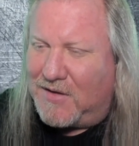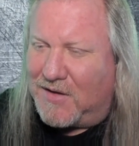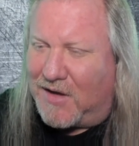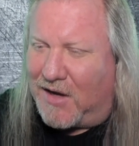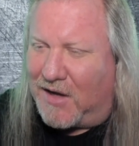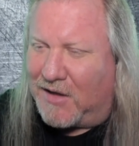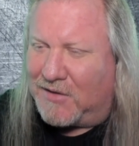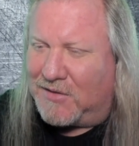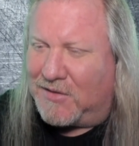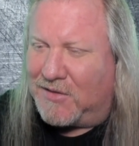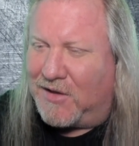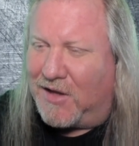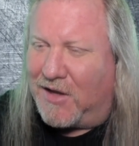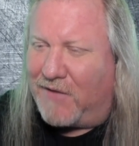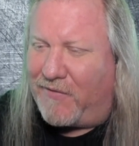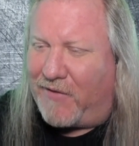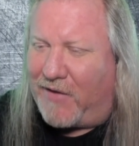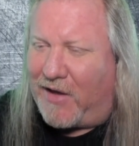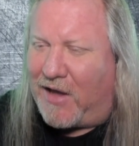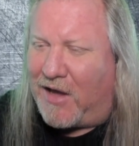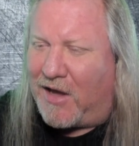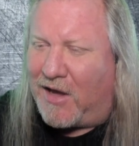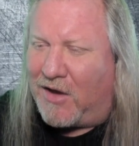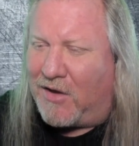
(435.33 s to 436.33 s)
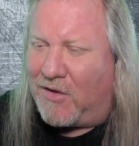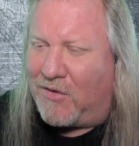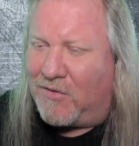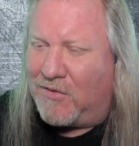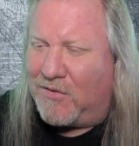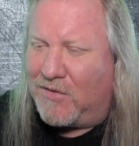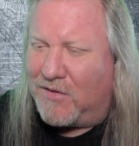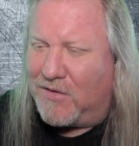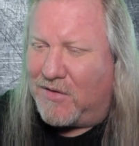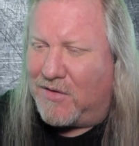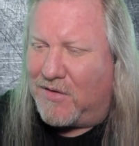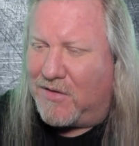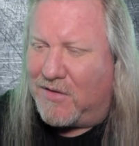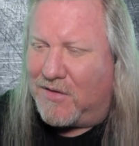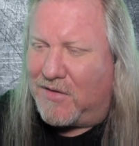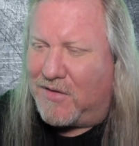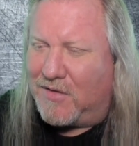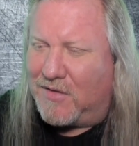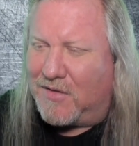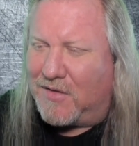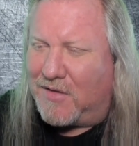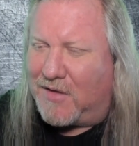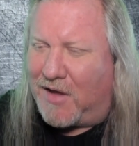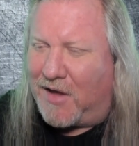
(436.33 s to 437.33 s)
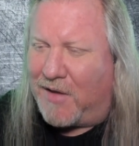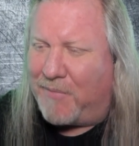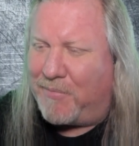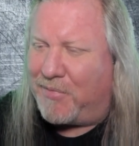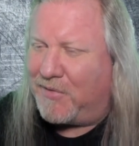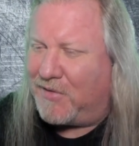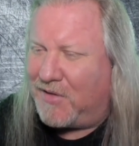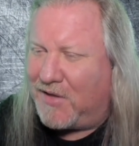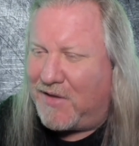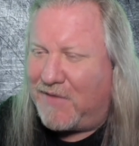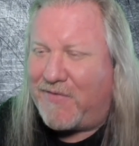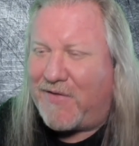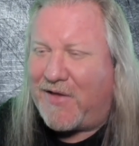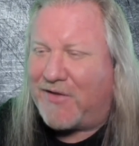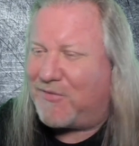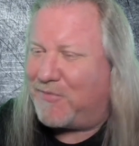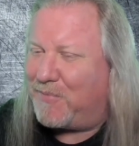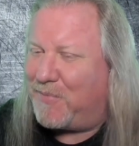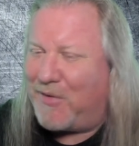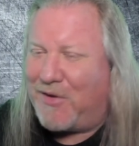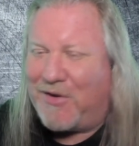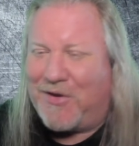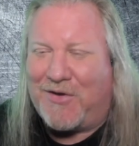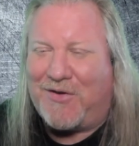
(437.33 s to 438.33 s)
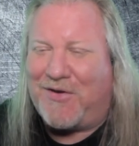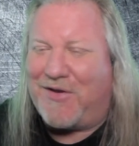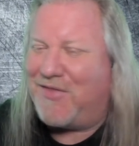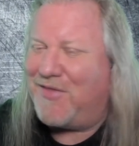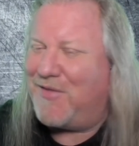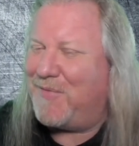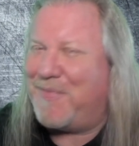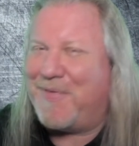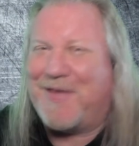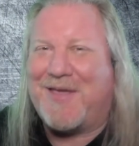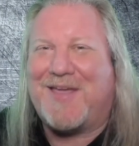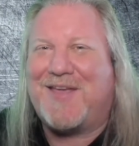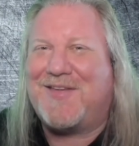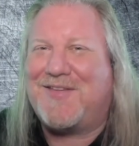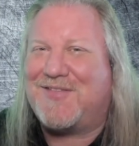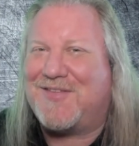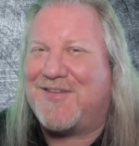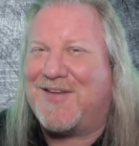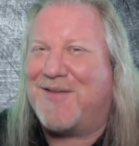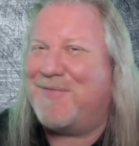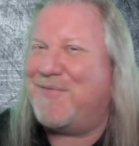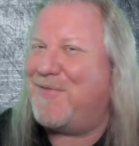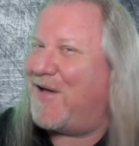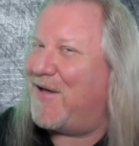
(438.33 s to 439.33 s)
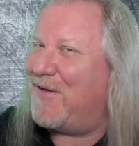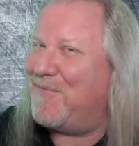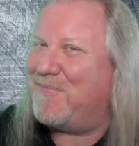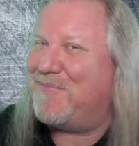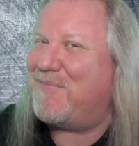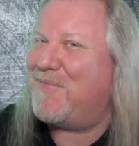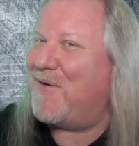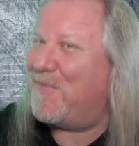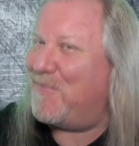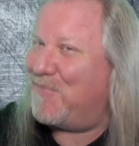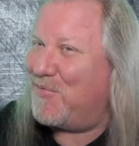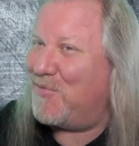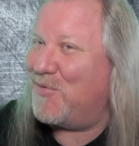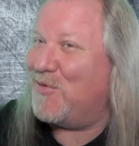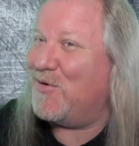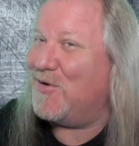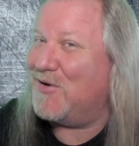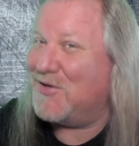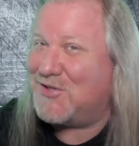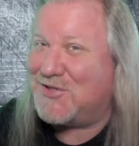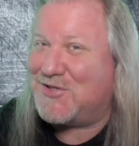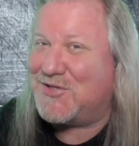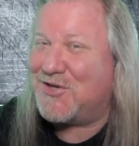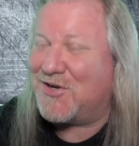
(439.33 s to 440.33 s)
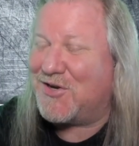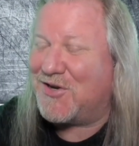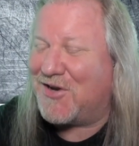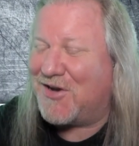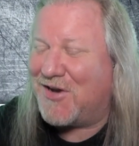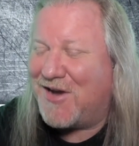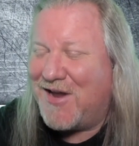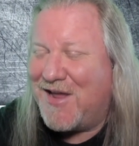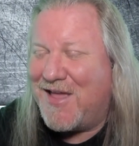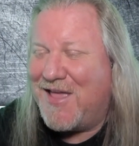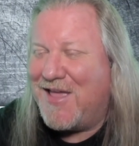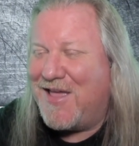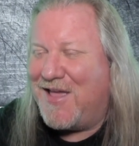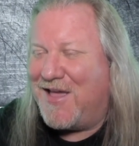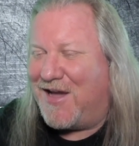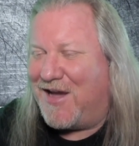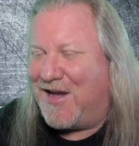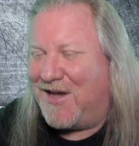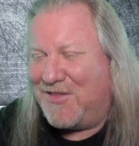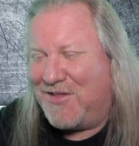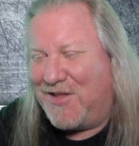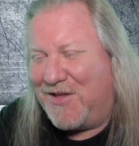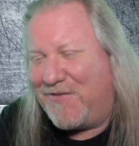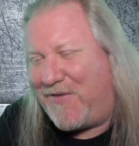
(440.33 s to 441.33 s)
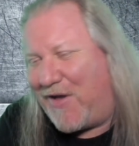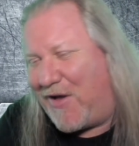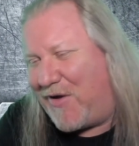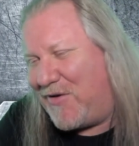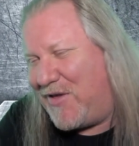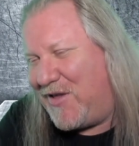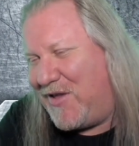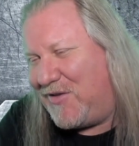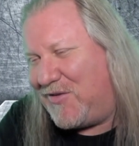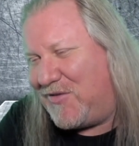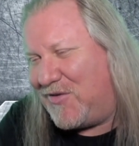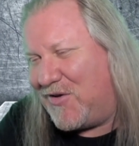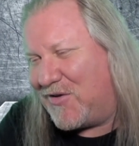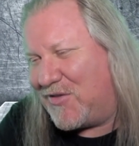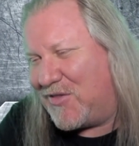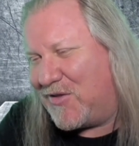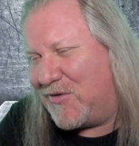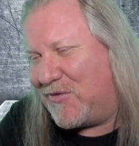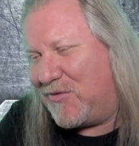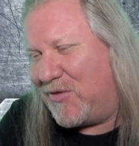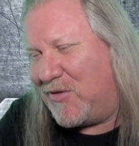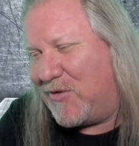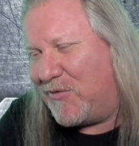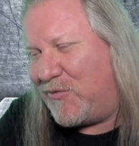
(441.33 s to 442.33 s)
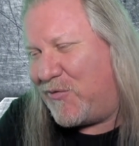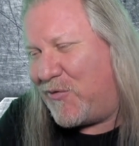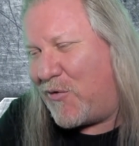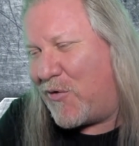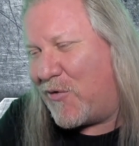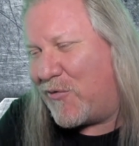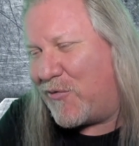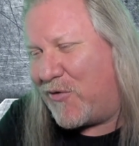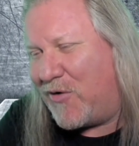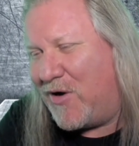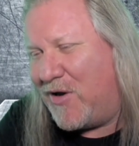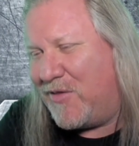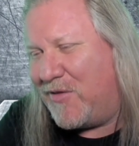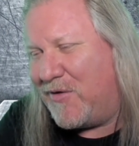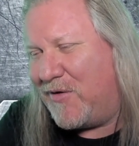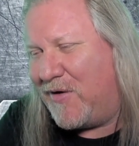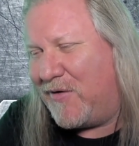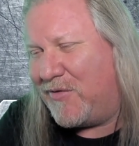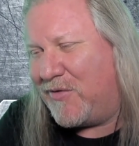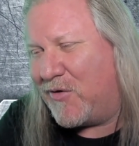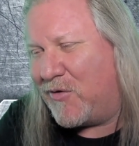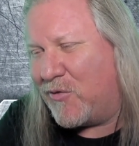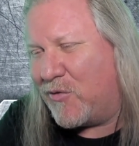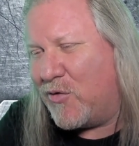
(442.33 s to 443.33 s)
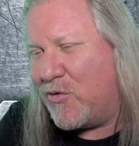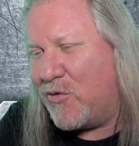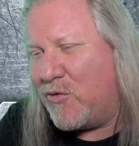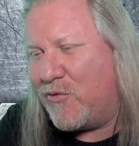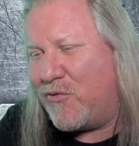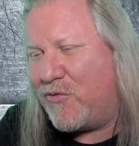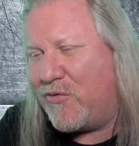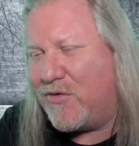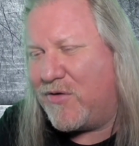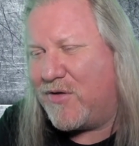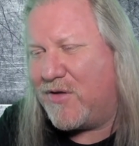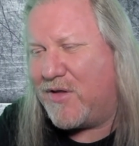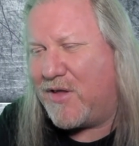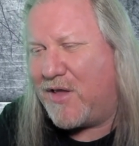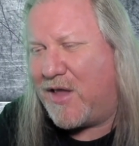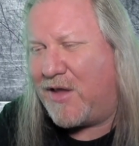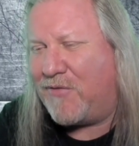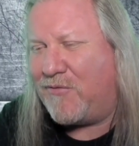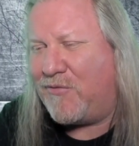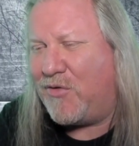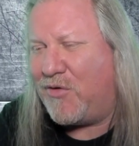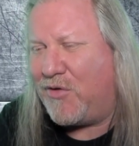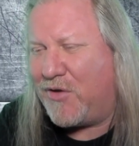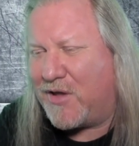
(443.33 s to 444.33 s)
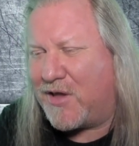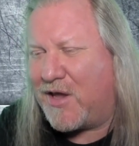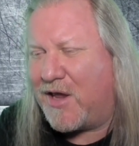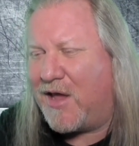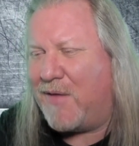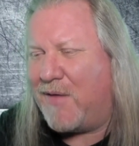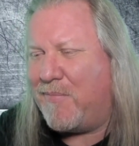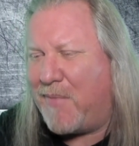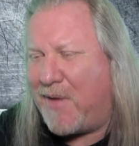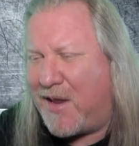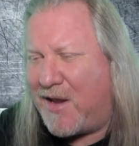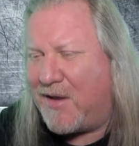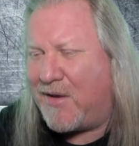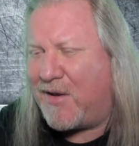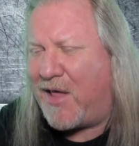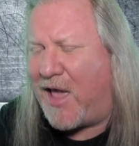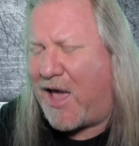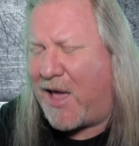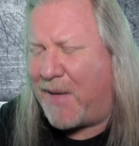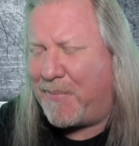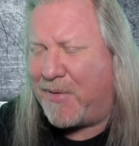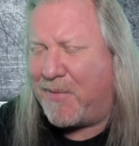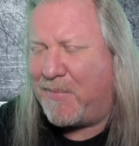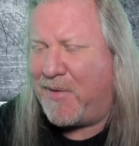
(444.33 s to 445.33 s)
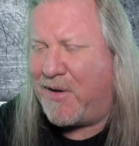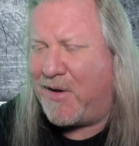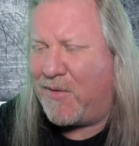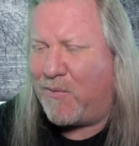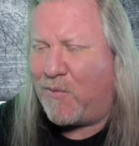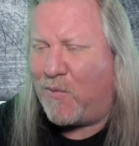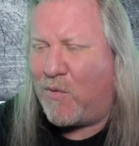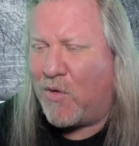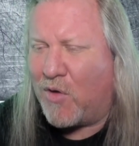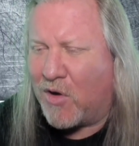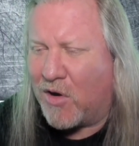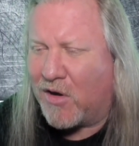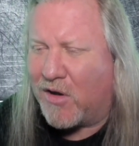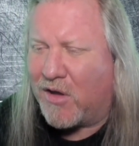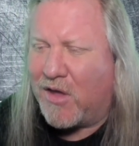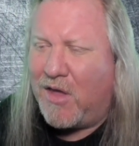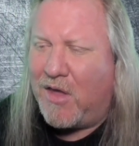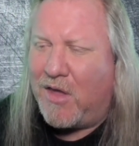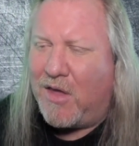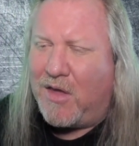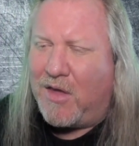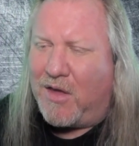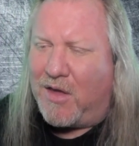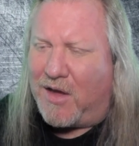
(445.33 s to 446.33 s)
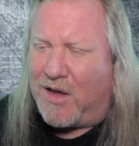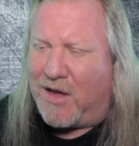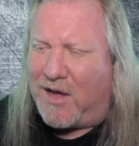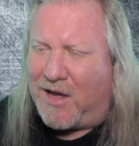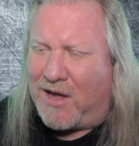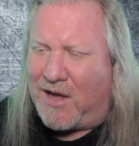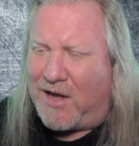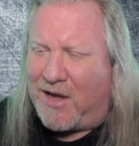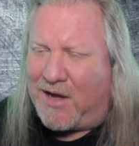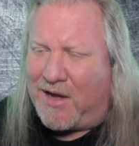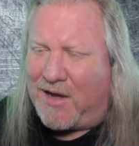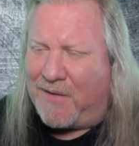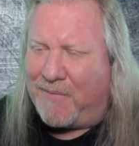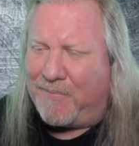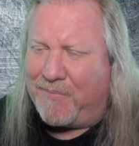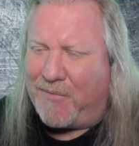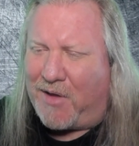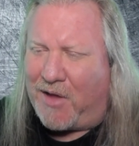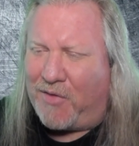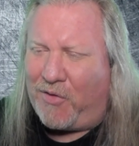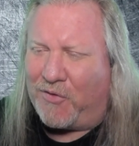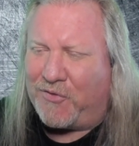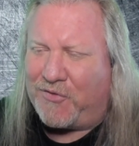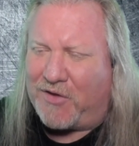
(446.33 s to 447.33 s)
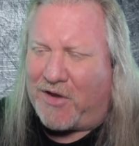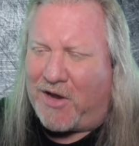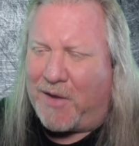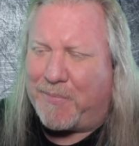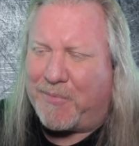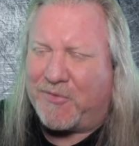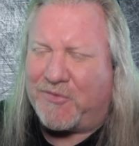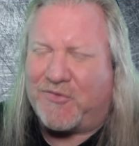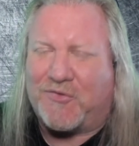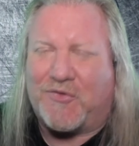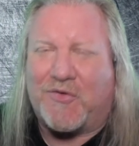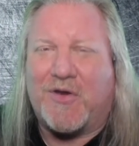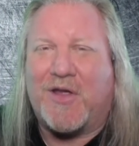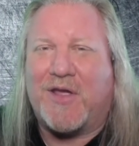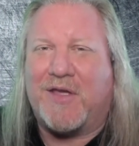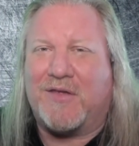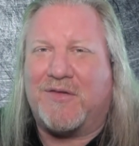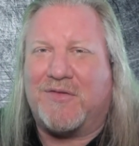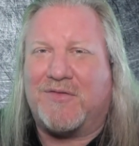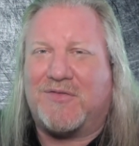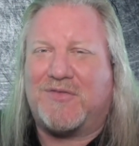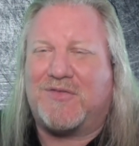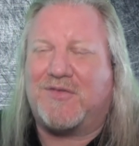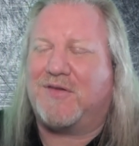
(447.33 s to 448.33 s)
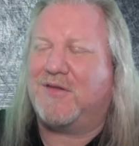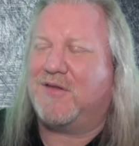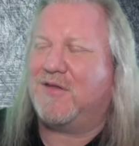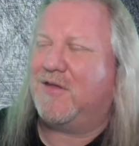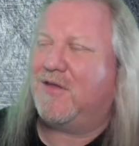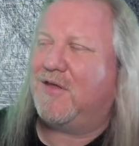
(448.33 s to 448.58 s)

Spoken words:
I love how, I believe that's Bo on the bass. I'm pretty sure. I love how he took the forefront of the groove and really kind of made it happen, made it work on those upper strings.